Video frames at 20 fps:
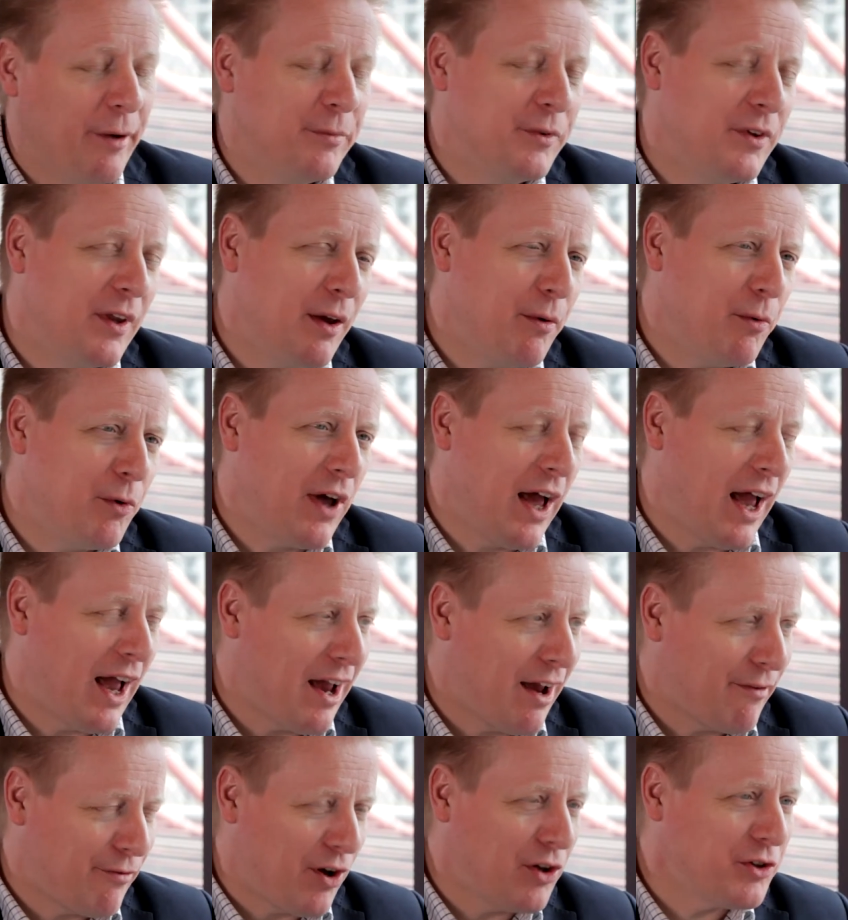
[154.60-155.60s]
It will
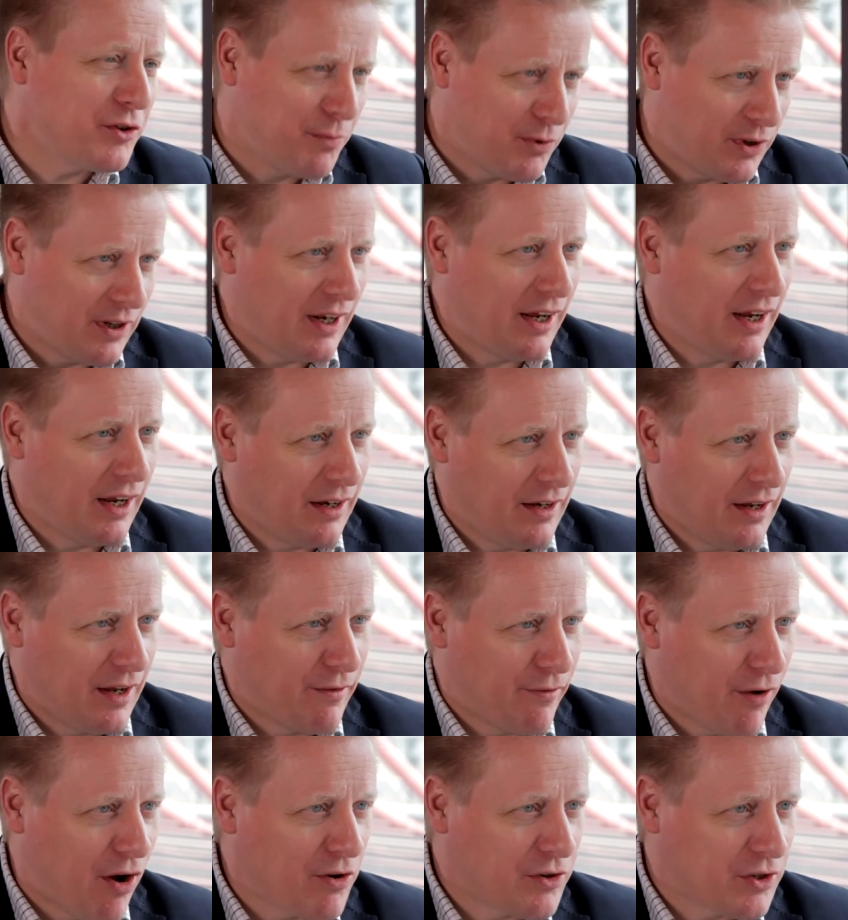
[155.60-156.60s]
have ultimately the
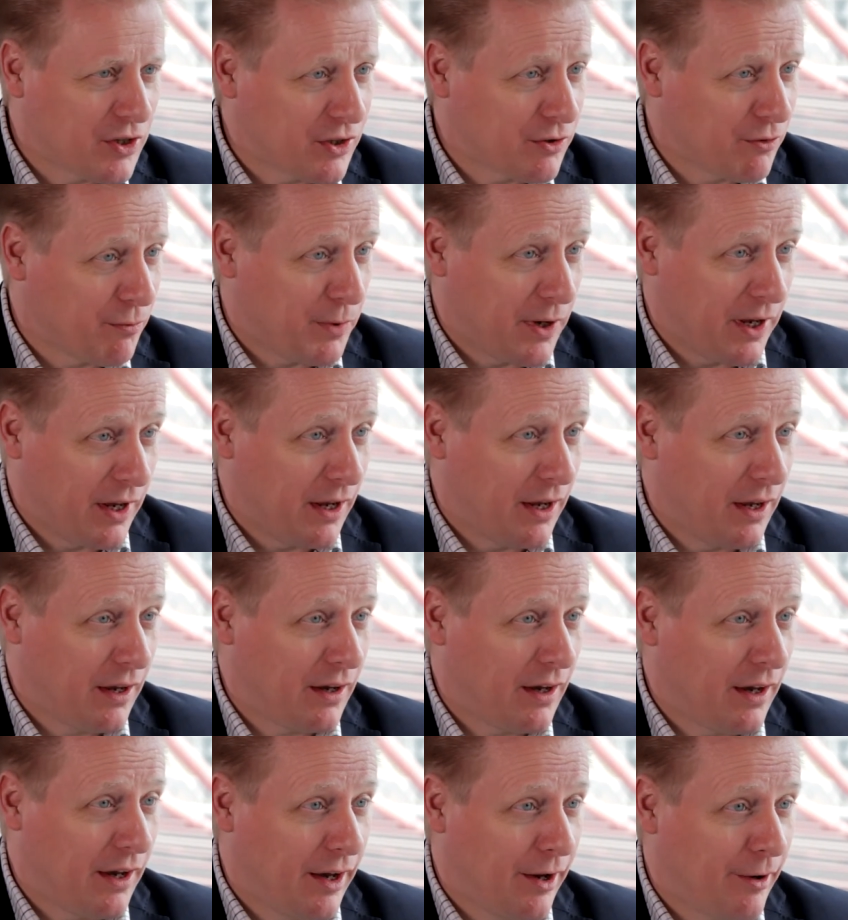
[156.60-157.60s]
advantage of
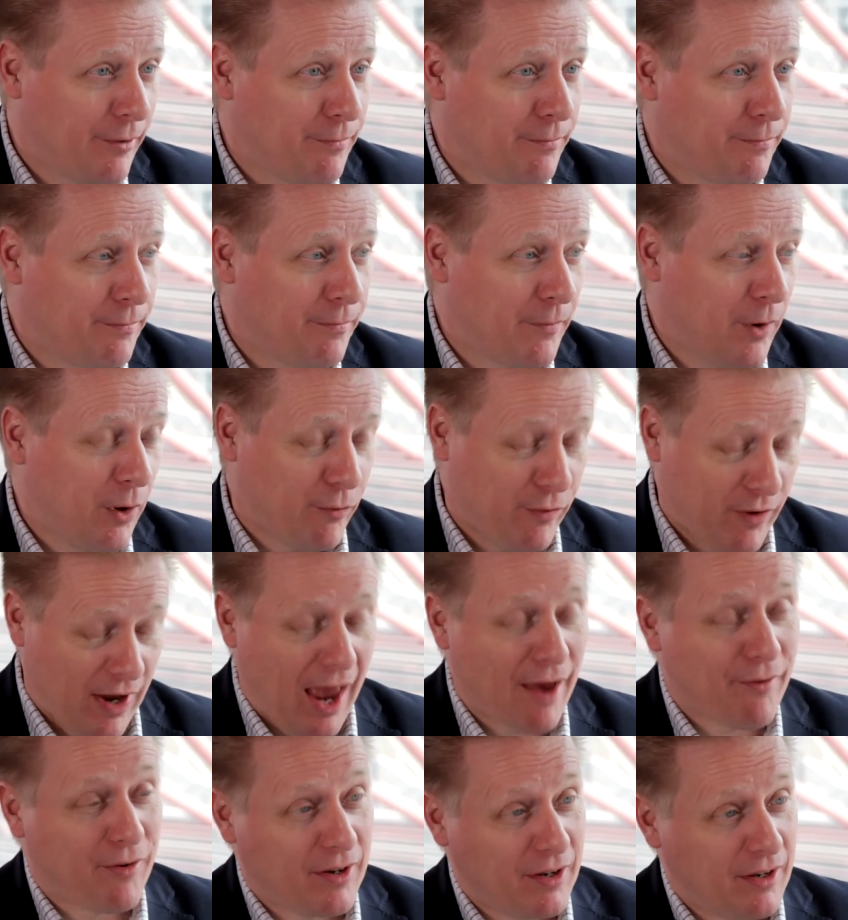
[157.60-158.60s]
being of
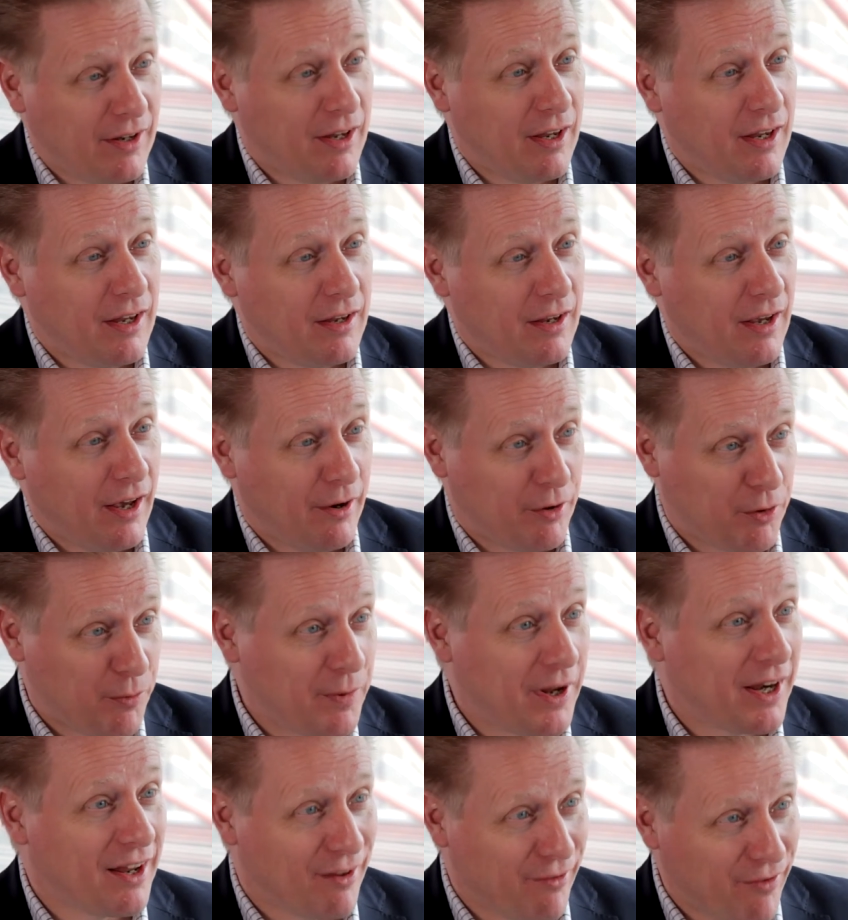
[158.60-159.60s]
having the
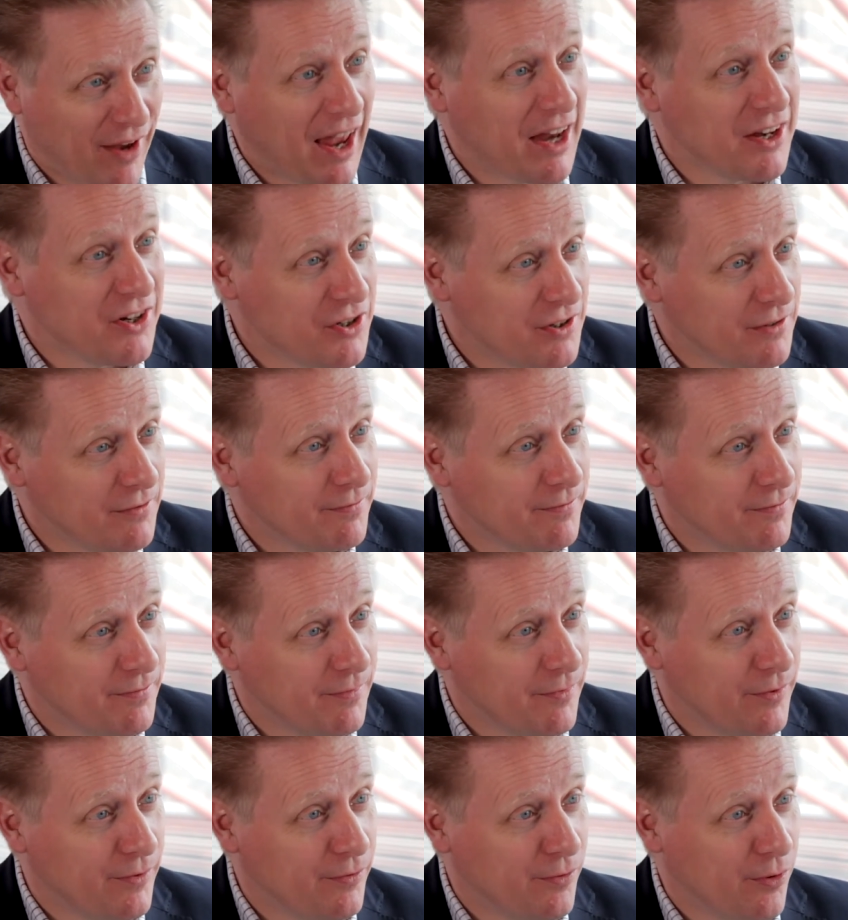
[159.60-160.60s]
competitive edge
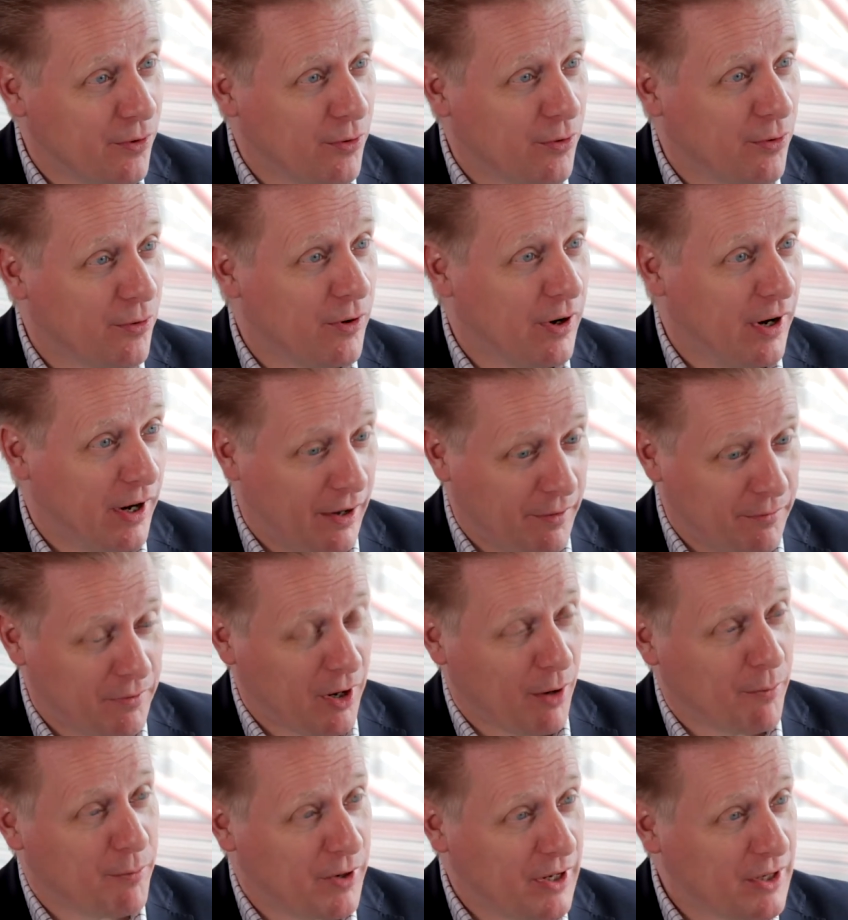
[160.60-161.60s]
for
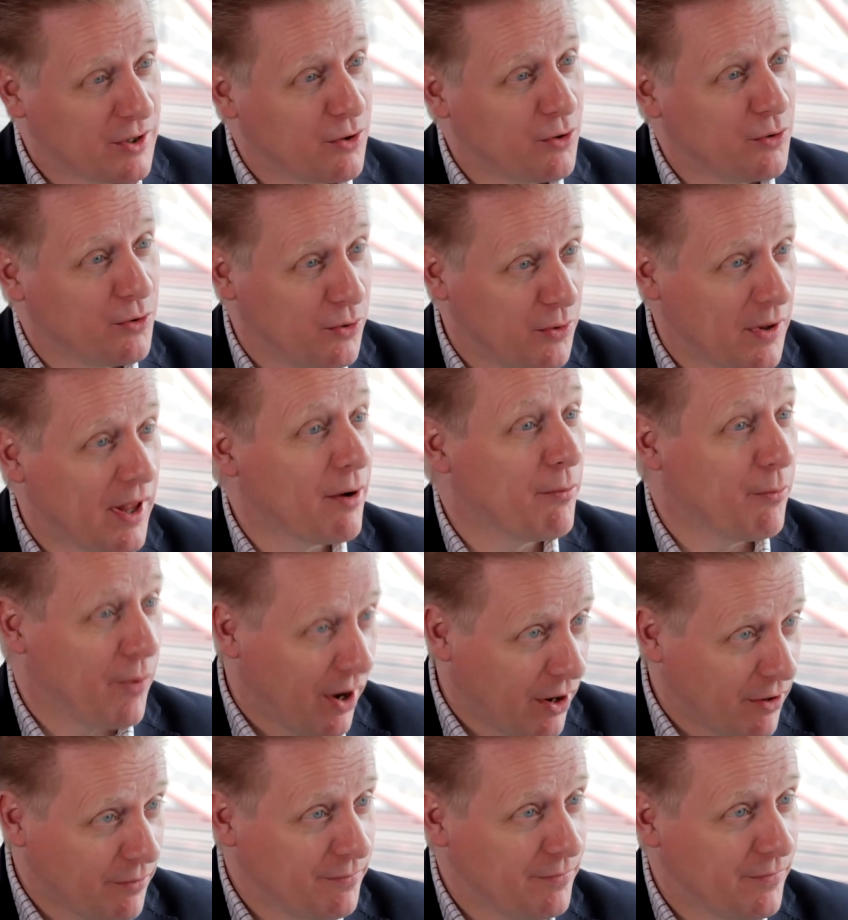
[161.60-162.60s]
companies who do that
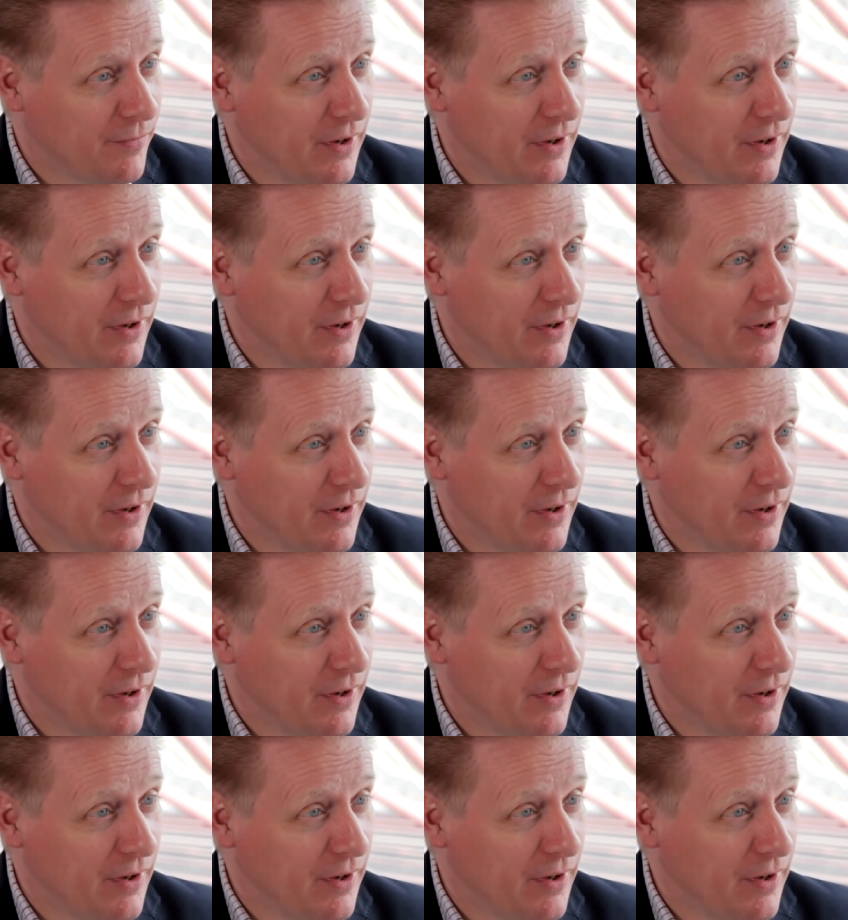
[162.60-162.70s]
well.